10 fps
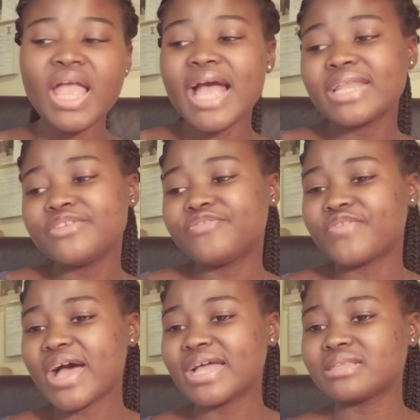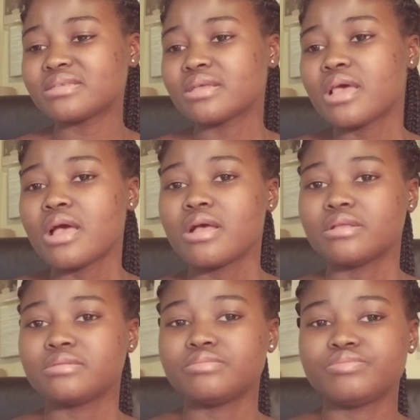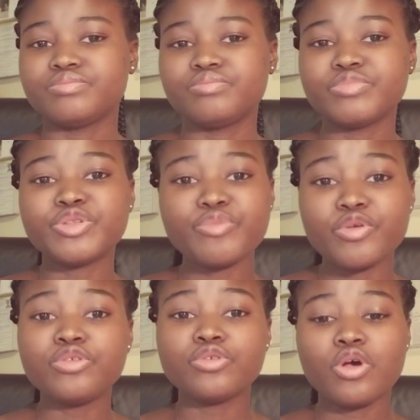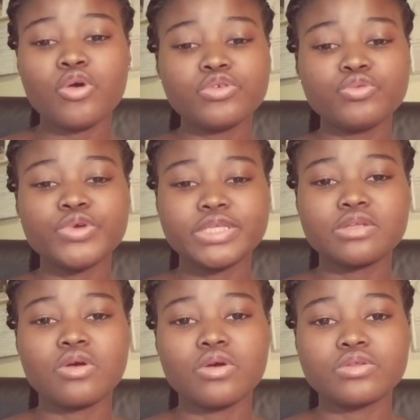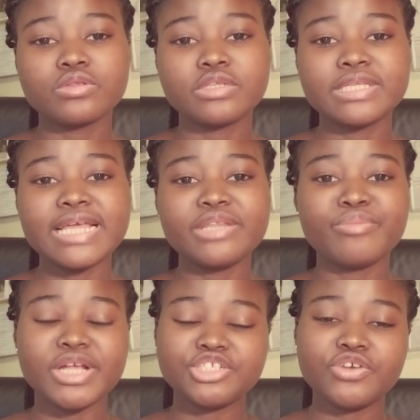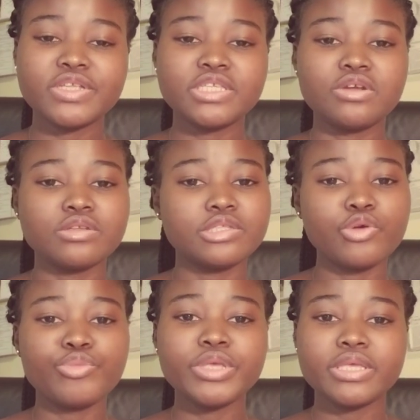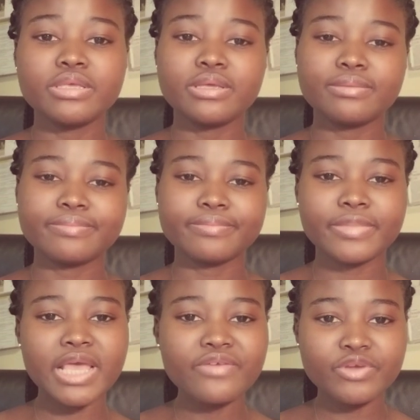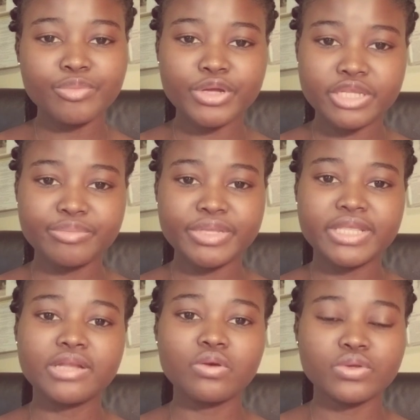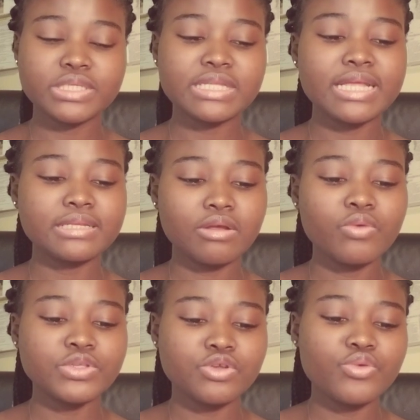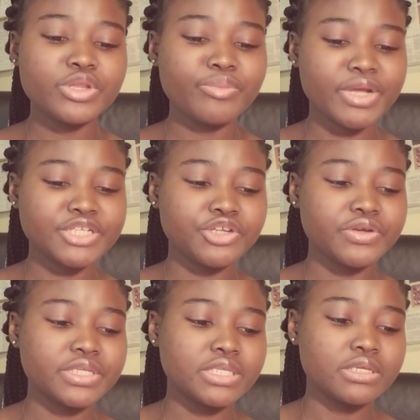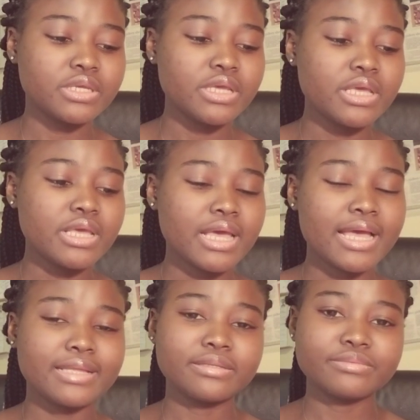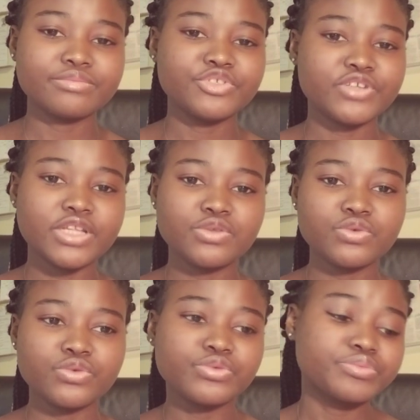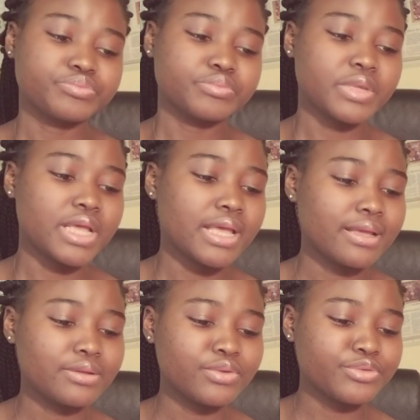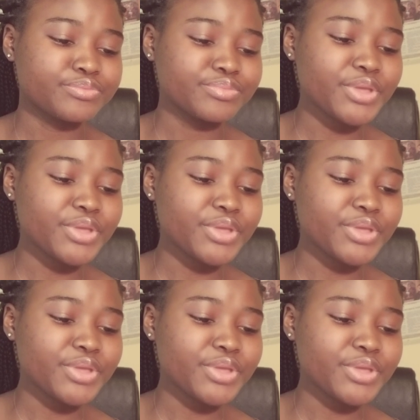are they fat? You always consider the majority, because there will be everybody, but then always go with the majority and try to, I don't know,